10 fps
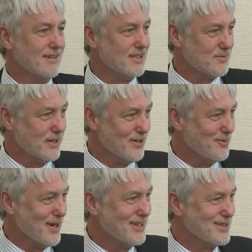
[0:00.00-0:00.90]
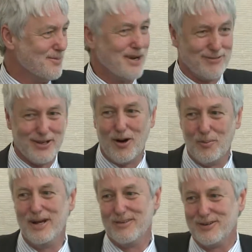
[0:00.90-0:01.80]
let's be good about this, for the whole
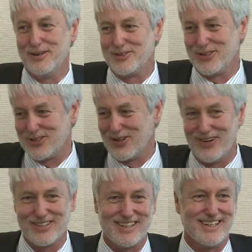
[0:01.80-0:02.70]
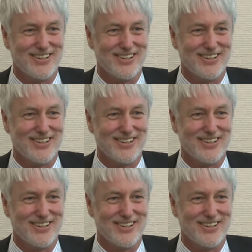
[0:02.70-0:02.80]
benefit of society.